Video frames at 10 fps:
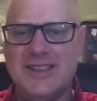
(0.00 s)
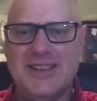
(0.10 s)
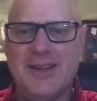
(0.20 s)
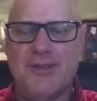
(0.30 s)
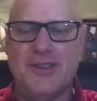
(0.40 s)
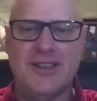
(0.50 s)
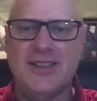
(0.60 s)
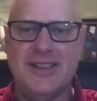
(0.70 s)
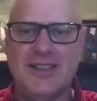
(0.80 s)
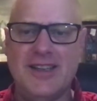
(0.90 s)
even
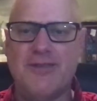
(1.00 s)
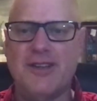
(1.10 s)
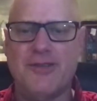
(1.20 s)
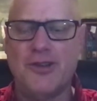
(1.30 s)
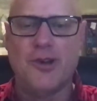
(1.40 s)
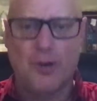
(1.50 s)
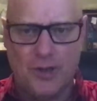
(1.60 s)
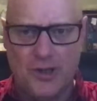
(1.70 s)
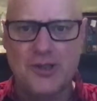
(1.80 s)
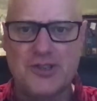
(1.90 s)
if you don't
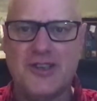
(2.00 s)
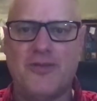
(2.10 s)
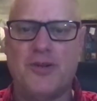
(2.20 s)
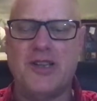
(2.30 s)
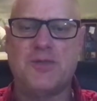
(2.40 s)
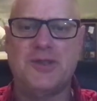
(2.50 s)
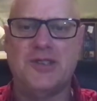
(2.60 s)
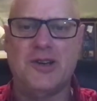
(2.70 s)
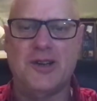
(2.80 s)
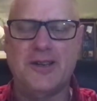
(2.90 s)
call yourself
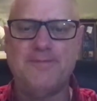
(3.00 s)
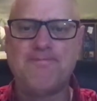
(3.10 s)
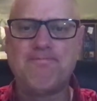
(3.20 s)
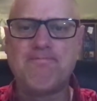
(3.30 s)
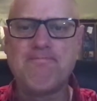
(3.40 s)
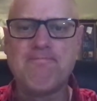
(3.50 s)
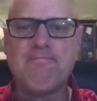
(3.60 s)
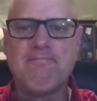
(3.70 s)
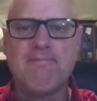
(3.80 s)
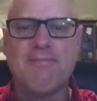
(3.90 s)
Presbyterian,
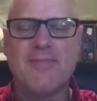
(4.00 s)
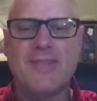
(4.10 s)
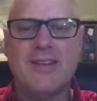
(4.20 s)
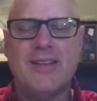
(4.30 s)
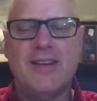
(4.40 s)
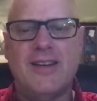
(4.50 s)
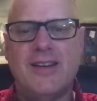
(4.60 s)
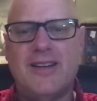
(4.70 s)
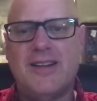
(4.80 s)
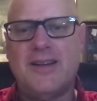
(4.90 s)

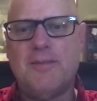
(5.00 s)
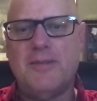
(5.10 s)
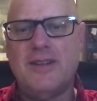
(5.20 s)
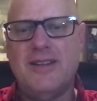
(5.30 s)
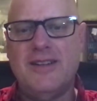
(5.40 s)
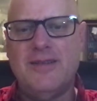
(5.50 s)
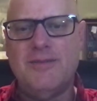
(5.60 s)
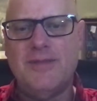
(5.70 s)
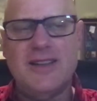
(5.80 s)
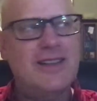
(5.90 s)

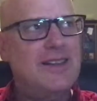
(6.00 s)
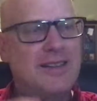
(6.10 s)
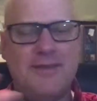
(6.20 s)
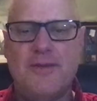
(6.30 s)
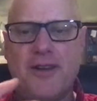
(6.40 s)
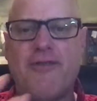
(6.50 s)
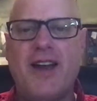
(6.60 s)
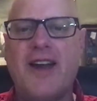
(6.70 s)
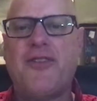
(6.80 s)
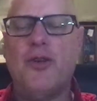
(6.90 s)
the
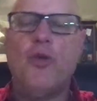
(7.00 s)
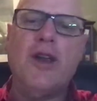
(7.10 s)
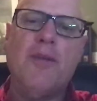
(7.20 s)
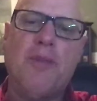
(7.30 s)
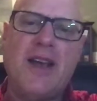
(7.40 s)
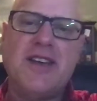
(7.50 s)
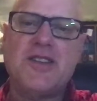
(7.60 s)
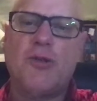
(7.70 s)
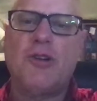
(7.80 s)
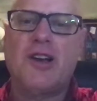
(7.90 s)
fact that we pay
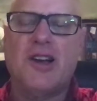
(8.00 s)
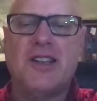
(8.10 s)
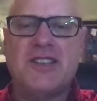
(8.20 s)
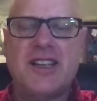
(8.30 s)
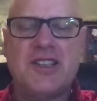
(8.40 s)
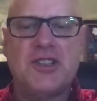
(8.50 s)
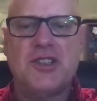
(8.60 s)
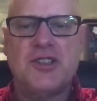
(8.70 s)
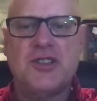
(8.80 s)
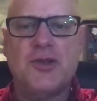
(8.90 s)
so little
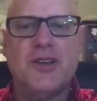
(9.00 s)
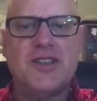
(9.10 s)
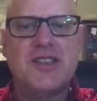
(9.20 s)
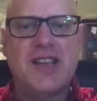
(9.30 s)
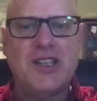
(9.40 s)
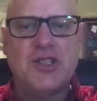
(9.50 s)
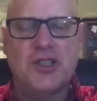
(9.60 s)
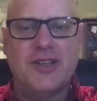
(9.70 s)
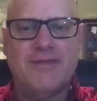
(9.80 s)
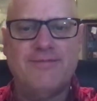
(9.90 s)
attention to
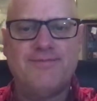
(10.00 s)
Ascension